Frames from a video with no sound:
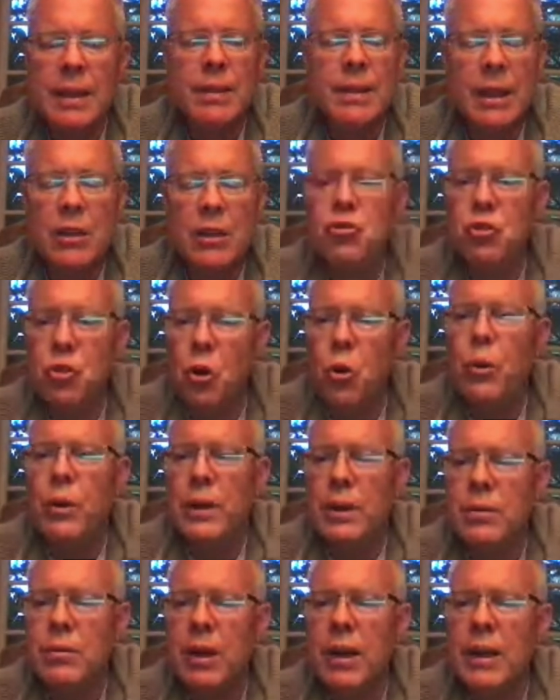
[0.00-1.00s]
Joey,
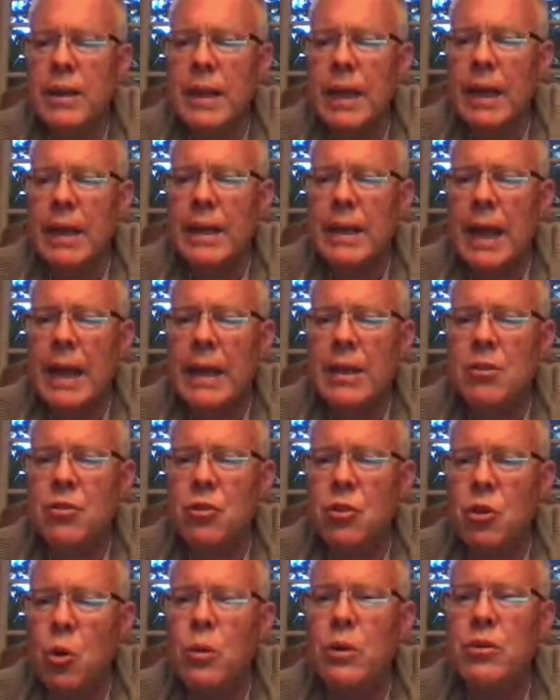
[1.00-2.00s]
right? At his
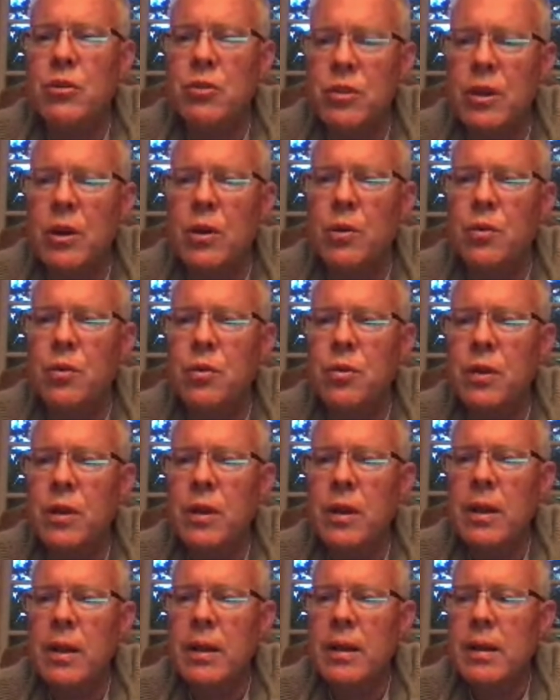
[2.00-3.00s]
lowest self,
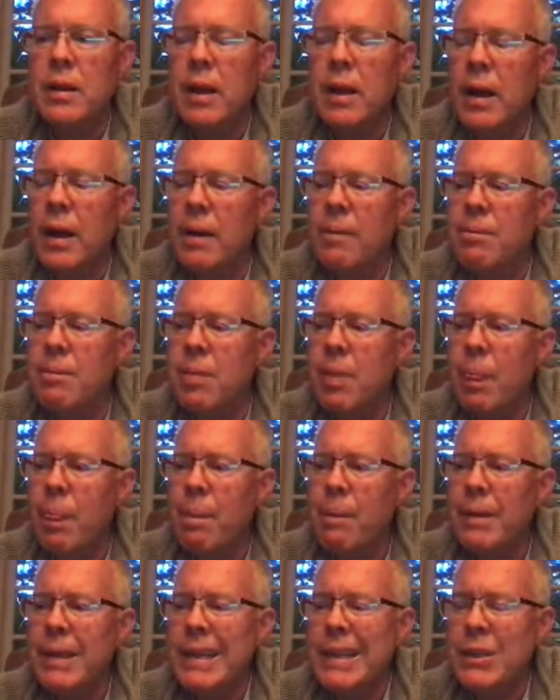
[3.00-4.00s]

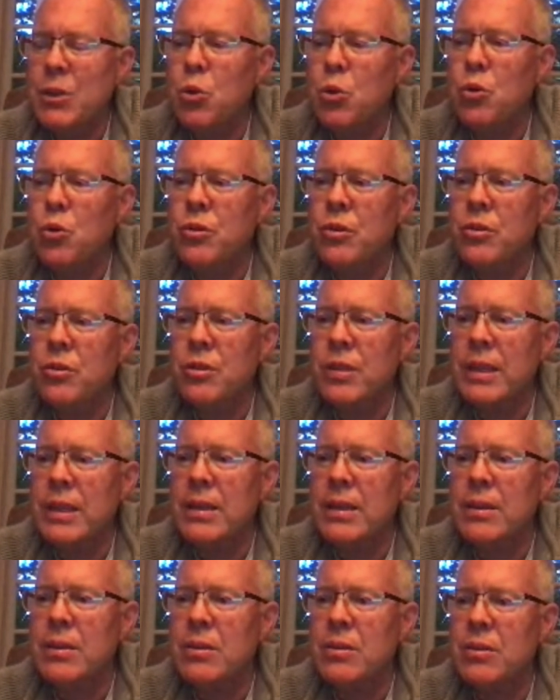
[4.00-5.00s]
he uses
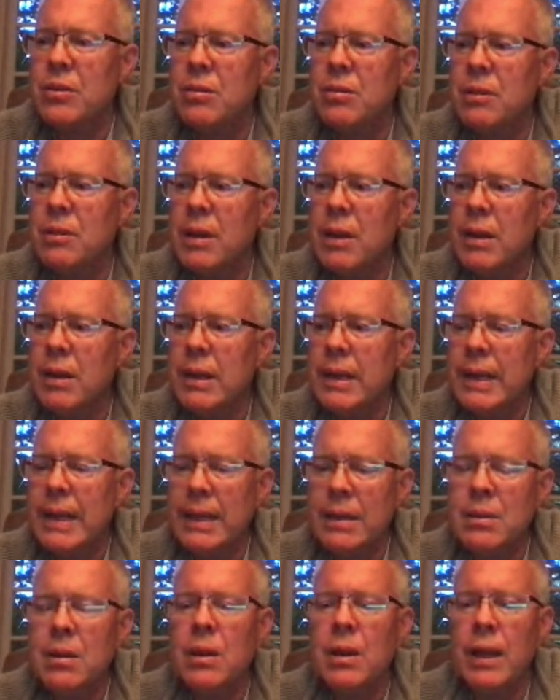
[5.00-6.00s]
his
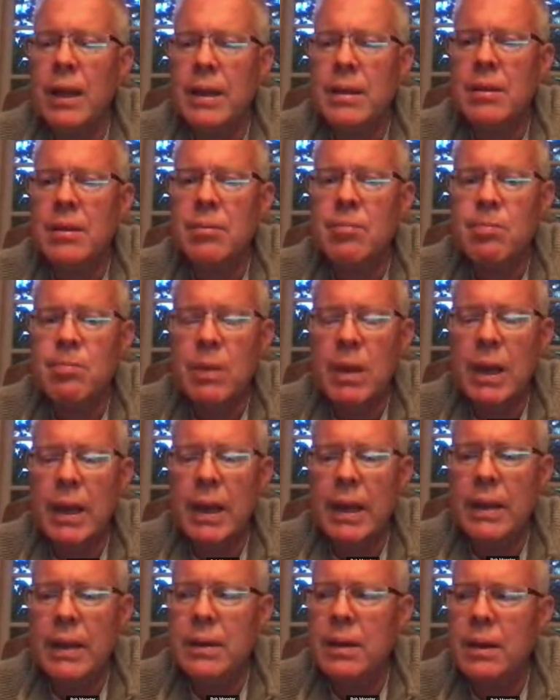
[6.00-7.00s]
intellect
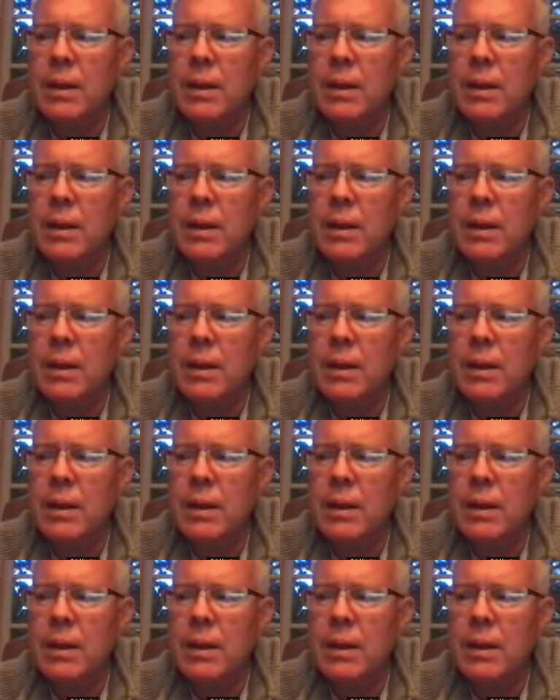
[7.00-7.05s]
and